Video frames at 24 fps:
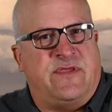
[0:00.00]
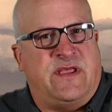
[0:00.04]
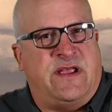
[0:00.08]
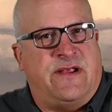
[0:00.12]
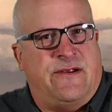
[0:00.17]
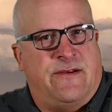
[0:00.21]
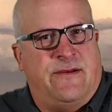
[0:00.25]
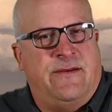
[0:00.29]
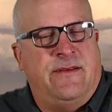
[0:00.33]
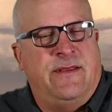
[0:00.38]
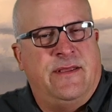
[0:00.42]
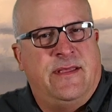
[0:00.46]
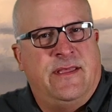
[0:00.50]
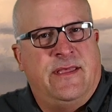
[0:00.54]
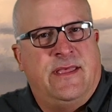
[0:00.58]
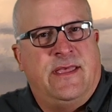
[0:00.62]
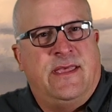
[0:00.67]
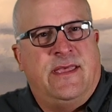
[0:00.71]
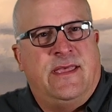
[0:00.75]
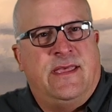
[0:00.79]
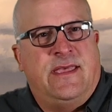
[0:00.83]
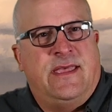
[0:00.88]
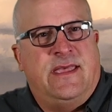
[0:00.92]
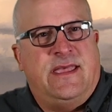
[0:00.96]
there.
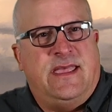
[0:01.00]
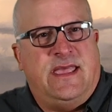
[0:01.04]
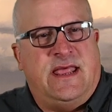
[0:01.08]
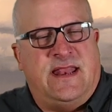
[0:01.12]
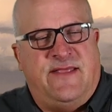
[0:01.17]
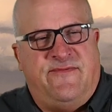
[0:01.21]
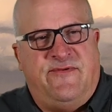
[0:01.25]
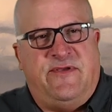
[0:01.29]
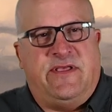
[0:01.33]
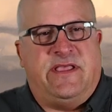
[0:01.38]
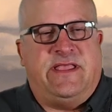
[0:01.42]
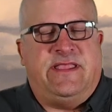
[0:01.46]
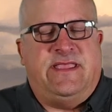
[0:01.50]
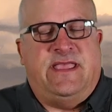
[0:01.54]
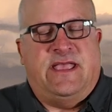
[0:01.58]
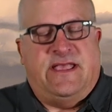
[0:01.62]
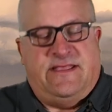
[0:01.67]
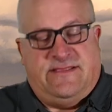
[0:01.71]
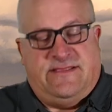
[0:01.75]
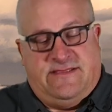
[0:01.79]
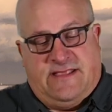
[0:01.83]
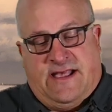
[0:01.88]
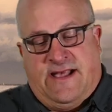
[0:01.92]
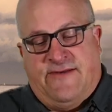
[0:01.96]
And if you,
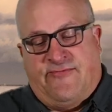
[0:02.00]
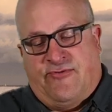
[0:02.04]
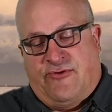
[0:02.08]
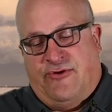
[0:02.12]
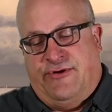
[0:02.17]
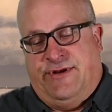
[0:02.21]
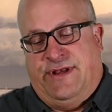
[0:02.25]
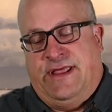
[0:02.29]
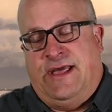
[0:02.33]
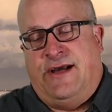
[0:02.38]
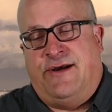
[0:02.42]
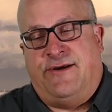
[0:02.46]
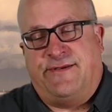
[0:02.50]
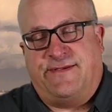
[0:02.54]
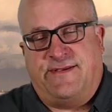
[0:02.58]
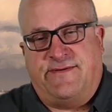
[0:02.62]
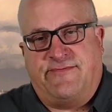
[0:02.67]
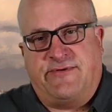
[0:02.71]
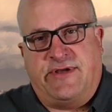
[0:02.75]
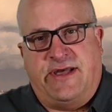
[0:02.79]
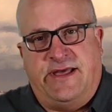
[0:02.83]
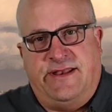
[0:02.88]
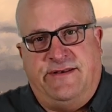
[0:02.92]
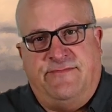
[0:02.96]
it, I've learned now as
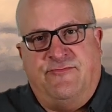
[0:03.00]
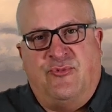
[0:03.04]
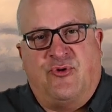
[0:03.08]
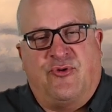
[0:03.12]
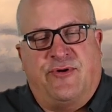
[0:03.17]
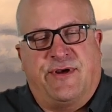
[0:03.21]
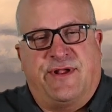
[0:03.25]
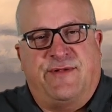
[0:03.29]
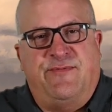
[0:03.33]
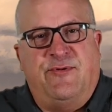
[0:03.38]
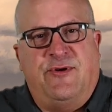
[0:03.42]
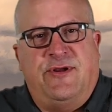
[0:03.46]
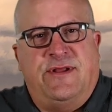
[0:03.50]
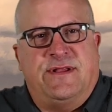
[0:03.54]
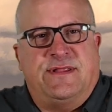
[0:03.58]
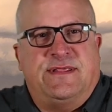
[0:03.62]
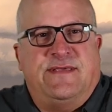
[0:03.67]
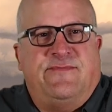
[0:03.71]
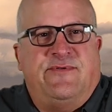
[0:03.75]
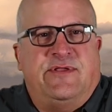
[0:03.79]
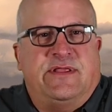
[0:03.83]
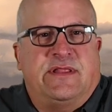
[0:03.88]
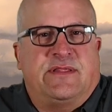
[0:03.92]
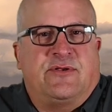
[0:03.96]
I've gotten more experience,
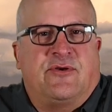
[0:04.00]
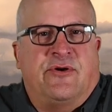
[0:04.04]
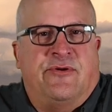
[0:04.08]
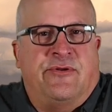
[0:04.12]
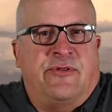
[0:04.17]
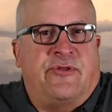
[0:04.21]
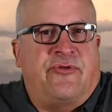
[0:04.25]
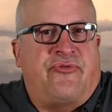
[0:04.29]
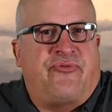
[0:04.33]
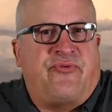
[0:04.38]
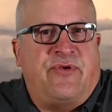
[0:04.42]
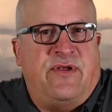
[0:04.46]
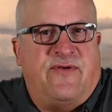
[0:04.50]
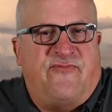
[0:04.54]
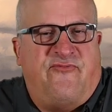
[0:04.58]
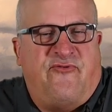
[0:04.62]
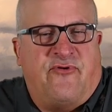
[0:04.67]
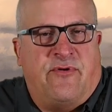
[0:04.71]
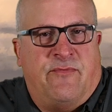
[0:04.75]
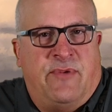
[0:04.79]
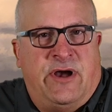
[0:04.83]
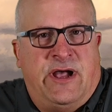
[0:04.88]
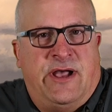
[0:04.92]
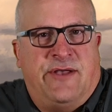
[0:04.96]
if you just go another three or
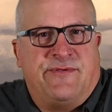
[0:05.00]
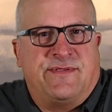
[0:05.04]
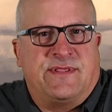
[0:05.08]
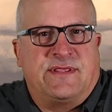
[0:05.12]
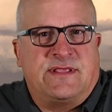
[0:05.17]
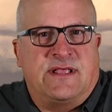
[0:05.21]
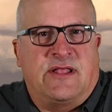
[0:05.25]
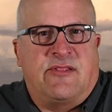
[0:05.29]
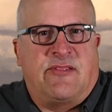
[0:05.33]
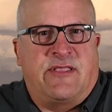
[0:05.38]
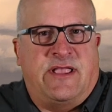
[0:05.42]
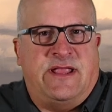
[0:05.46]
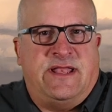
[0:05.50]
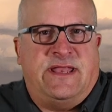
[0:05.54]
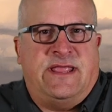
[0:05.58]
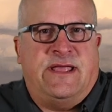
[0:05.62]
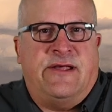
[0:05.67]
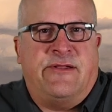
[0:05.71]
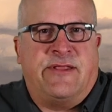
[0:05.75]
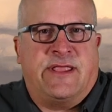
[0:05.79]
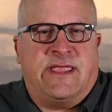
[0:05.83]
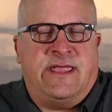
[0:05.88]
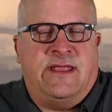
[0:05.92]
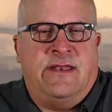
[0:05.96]
four miles, it's going to lay
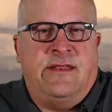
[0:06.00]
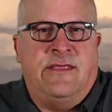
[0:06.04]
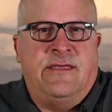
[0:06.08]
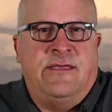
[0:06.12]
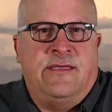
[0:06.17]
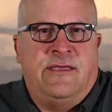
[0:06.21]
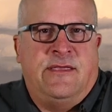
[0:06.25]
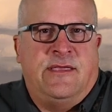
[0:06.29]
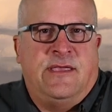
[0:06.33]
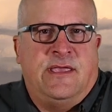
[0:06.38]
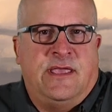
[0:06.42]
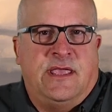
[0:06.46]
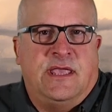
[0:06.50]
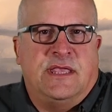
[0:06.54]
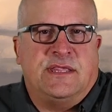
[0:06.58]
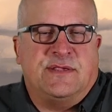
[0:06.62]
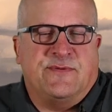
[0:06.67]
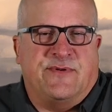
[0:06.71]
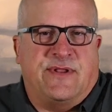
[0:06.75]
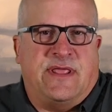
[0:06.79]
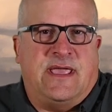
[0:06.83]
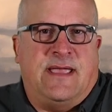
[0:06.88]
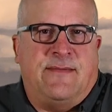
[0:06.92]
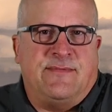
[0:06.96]
down again. So
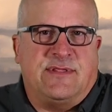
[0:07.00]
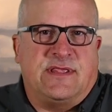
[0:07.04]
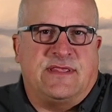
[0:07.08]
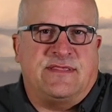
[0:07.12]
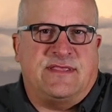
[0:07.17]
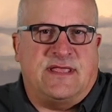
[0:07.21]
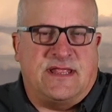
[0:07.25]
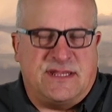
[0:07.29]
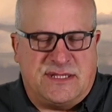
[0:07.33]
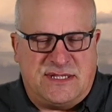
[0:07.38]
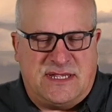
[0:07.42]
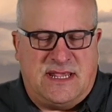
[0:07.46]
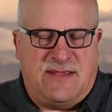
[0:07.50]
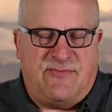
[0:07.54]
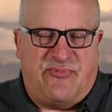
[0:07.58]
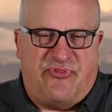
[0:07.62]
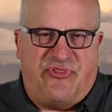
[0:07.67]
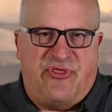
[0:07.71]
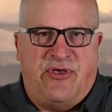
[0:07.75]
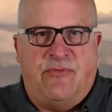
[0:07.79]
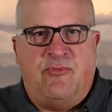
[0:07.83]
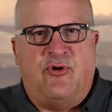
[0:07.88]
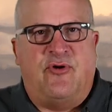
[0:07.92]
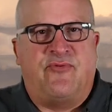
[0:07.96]
what happens is that same
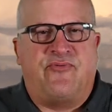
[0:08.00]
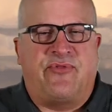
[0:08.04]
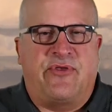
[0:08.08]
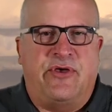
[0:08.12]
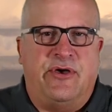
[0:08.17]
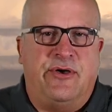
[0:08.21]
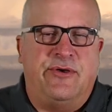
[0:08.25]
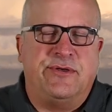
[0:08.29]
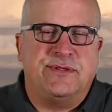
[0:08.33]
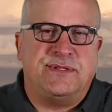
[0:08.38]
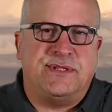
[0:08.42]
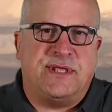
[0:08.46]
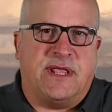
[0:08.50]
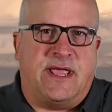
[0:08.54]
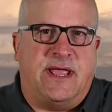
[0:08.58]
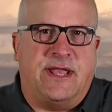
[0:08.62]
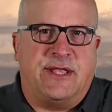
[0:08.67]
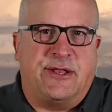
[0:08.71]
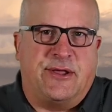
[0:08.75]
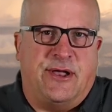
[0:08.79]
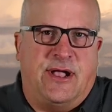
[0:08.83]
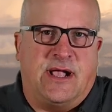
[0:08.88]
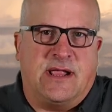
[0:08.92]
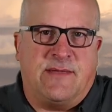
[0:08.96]
thumb over the hose thing I
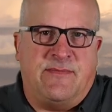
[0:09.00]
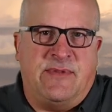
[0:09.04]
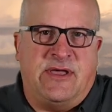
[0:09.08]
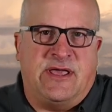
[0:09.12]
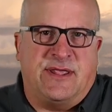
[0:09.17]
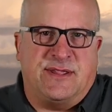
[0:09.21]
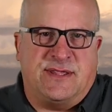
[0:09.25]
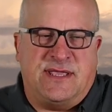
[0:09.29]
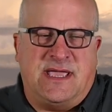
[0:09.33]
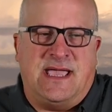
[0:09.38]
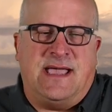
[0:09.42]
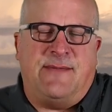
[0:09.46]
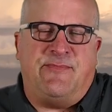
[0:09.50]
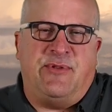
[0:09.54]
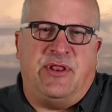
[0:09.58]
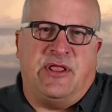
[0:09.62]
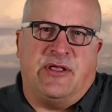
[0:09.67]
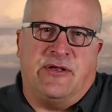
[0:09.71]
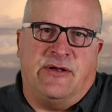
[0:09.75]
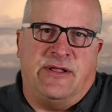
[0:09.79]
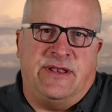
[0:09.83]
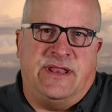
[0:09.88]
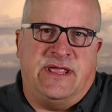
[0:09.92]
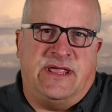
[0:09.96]
talked about is
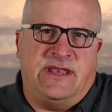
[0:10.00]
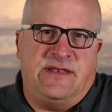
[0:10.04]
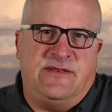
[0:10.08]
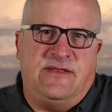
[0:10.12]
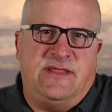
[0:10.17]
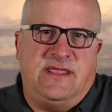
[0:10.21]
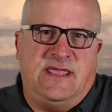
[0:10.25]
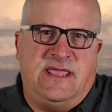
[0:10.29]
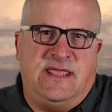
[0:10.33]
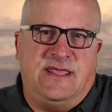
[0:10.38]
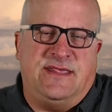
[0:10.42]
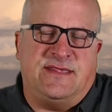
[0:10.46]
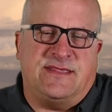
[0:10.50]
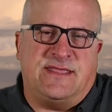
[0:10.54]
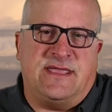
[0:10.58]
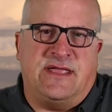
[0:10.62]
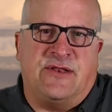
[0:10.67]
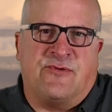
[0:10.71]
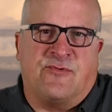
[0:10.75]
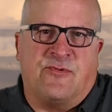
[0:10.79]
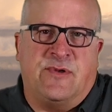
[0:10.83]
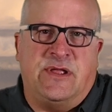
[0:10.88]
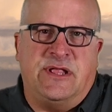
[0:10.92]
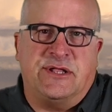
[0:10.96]
happening on that east
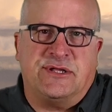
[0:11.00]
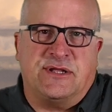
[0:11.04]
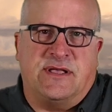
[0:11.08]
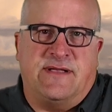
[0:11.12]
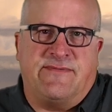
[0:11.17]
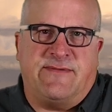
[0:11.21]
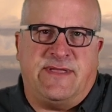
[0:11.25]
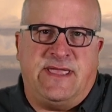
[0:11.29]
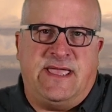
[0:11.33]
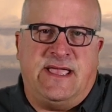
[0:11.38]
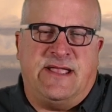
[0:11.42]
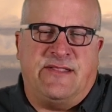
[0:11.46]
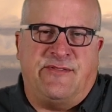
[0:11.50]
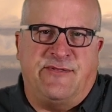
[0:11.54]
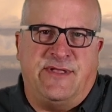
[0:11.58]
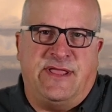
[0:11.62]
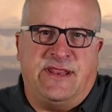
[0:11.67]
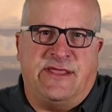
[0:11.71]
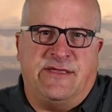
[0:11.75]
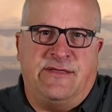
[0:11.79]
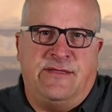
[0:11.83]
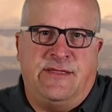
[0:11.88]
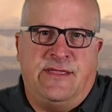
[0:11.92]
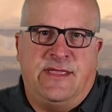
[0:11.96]
end ridge off
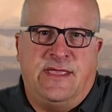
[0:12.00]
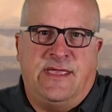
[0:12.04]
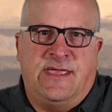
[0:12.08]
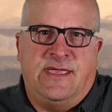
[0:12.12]
Catalina